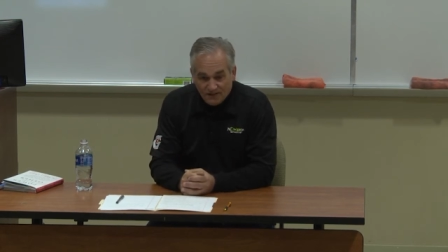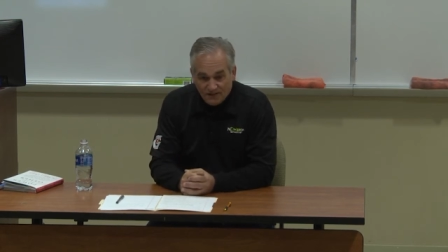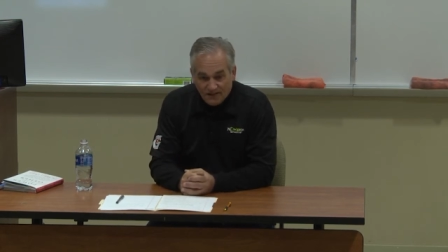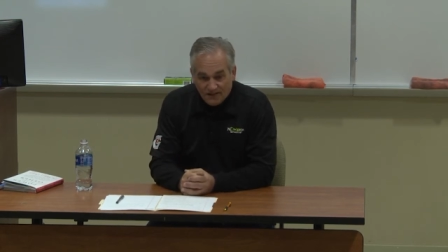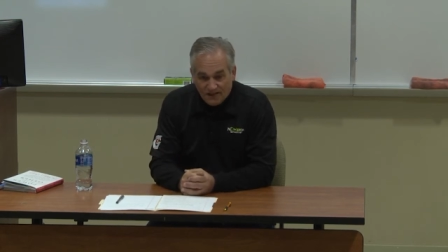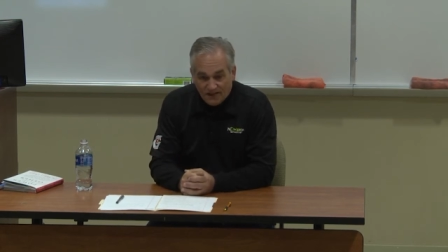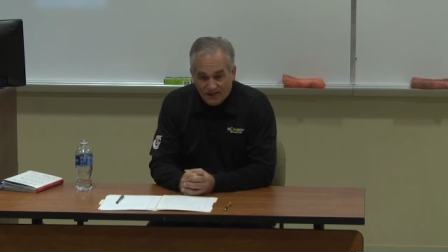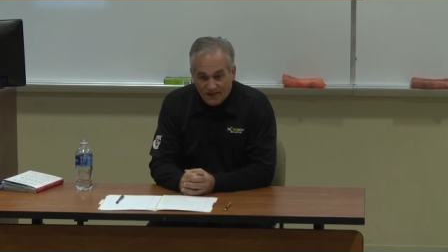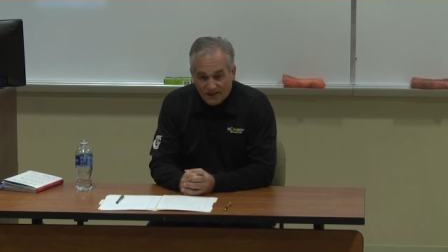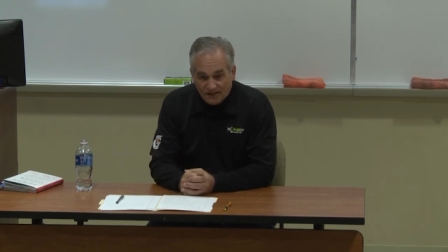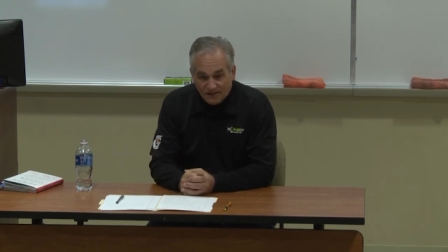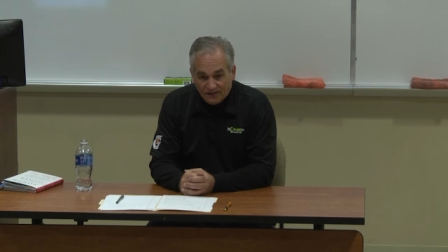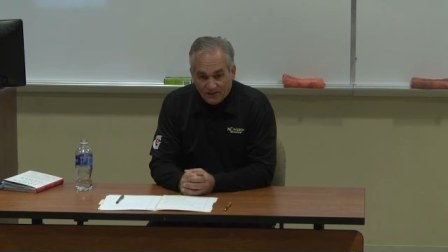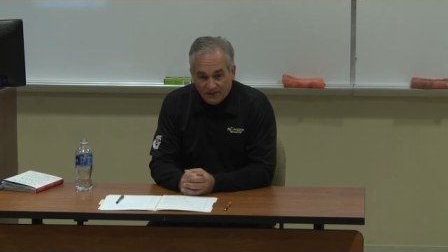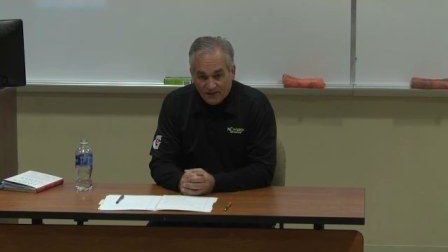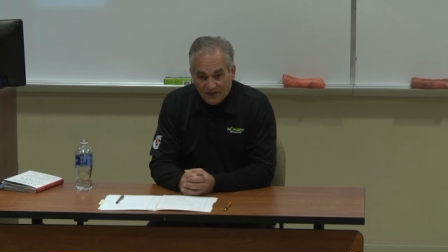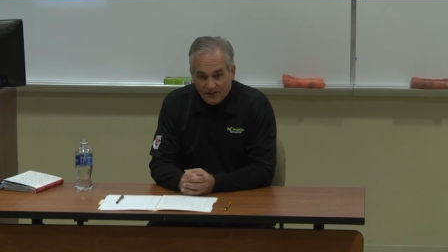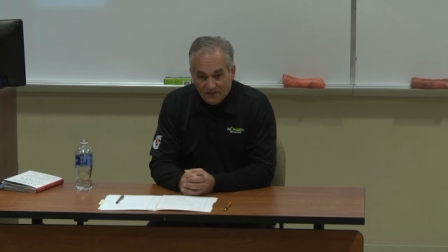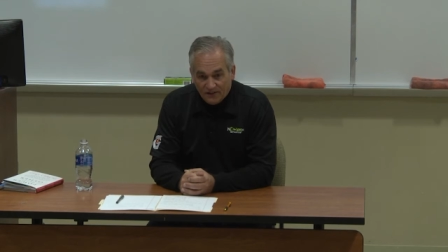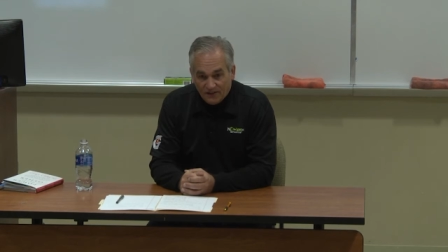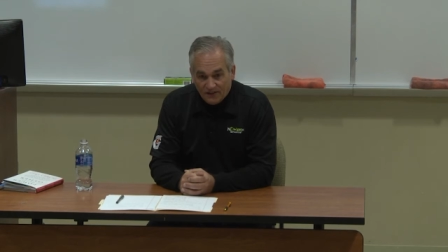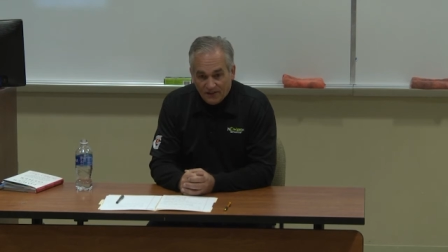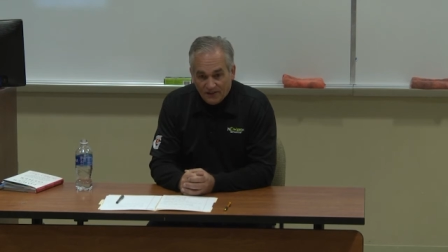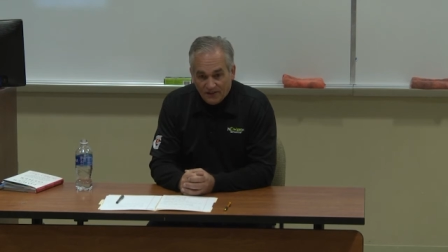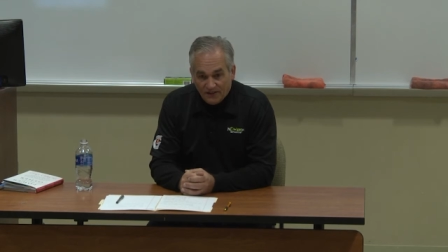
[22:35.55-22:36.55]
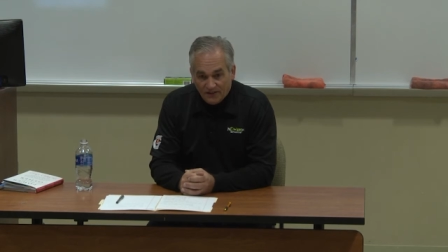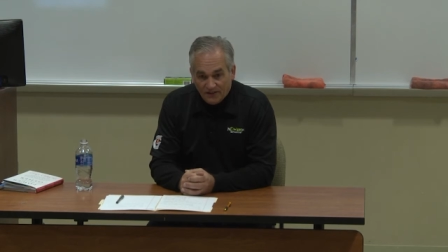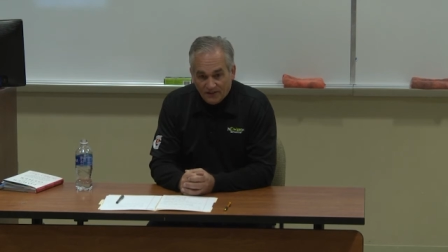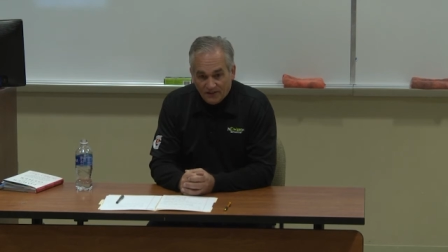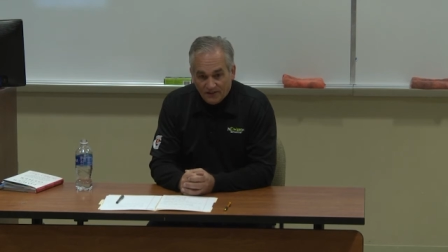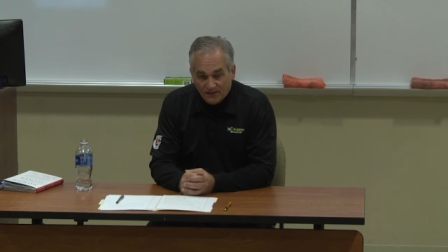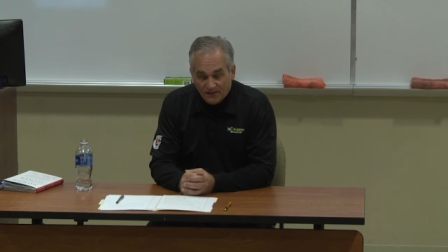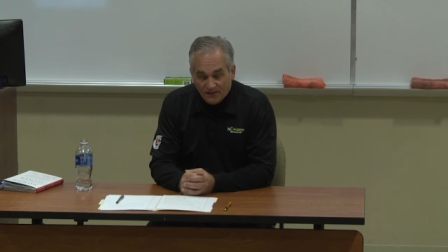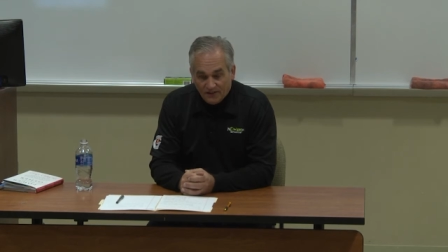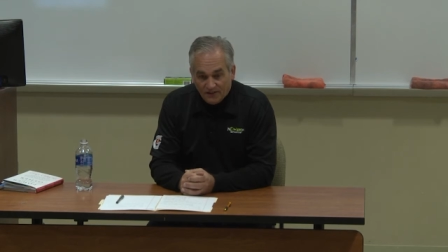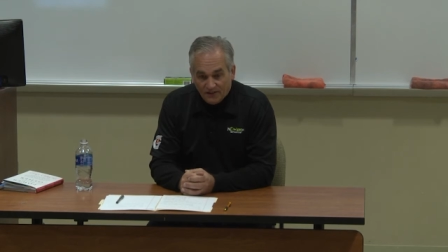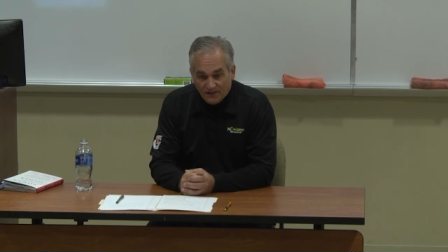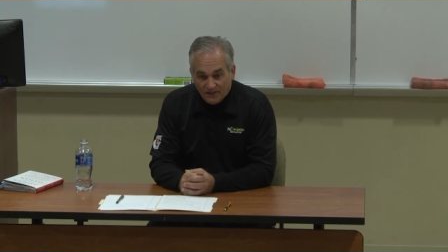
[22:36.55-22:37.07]
And they
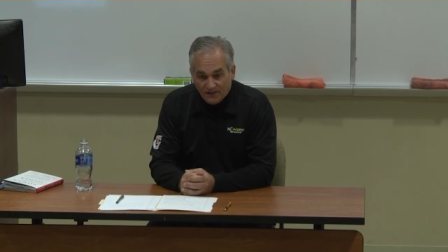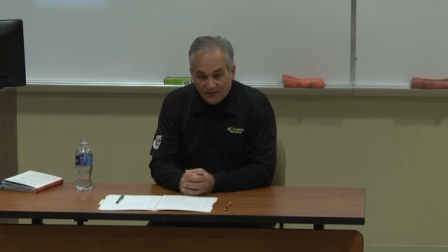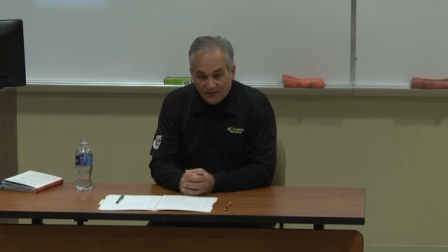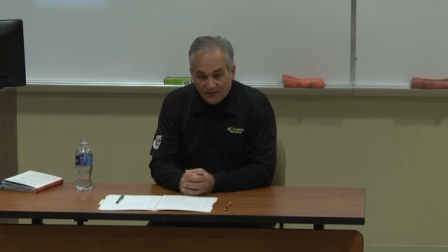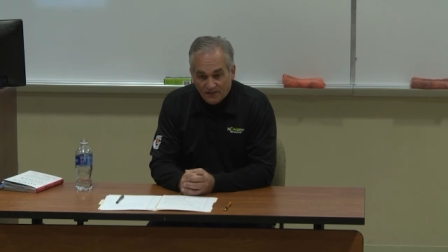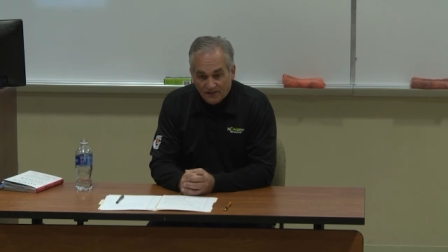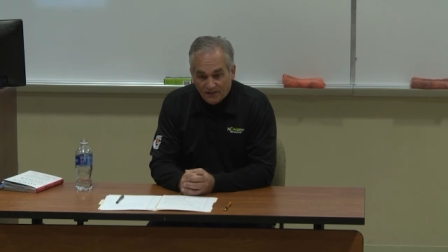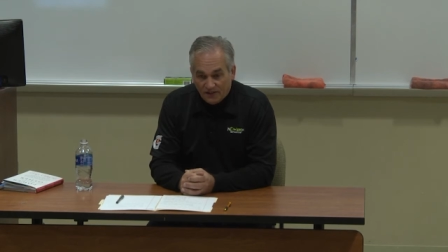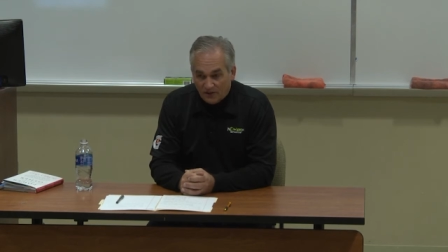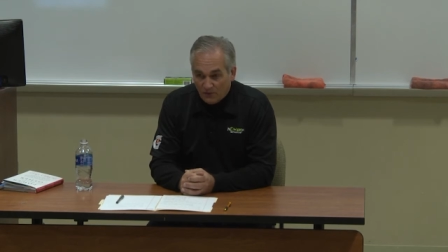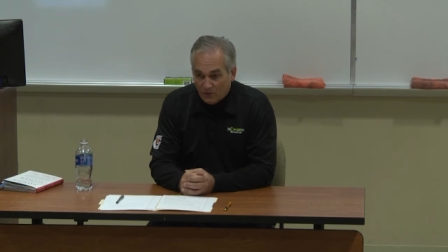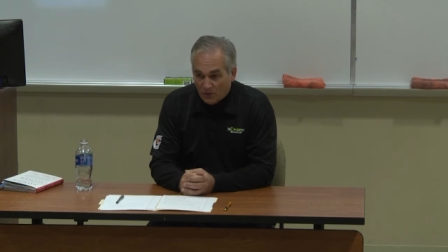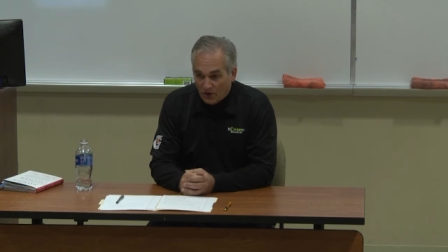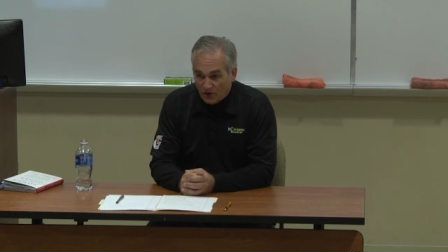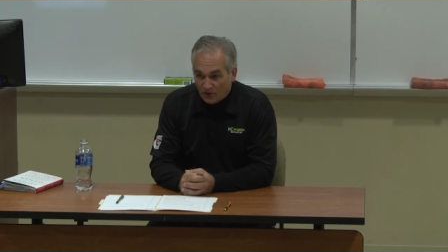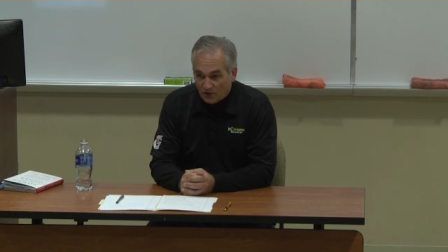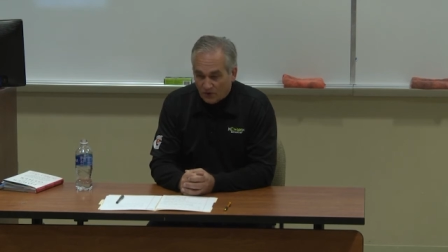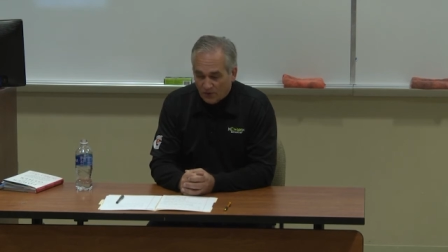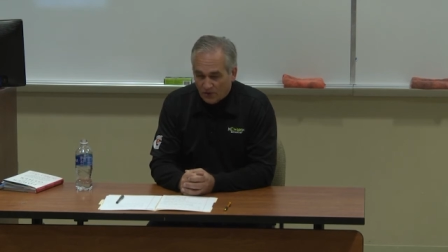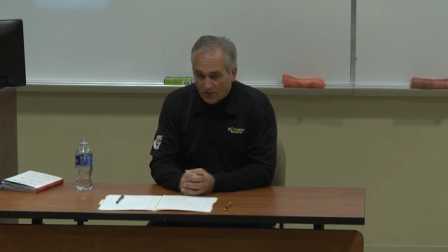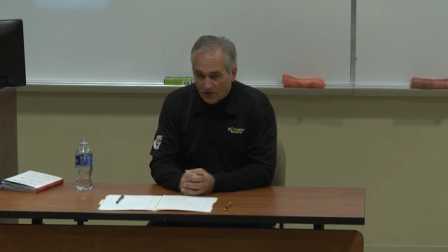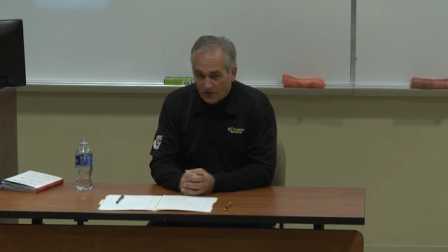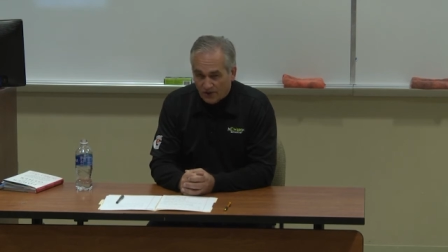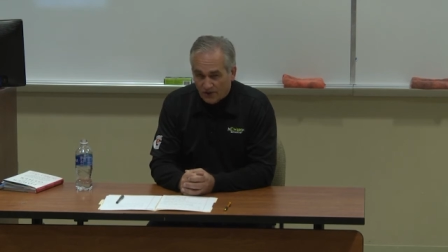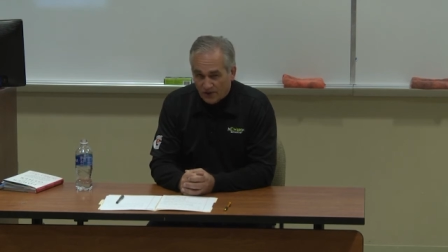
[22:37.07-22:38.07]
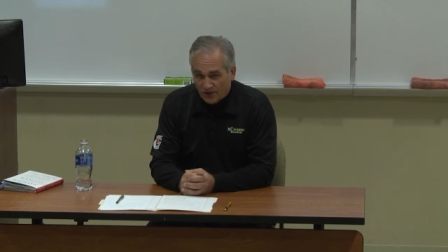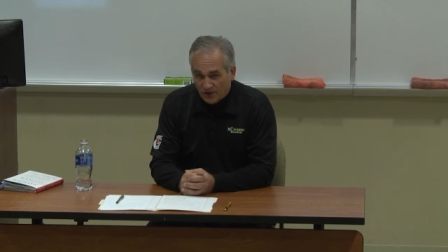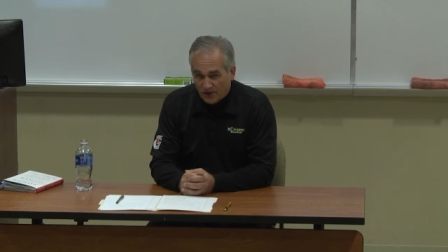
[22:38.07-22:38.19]
uh, they worked with,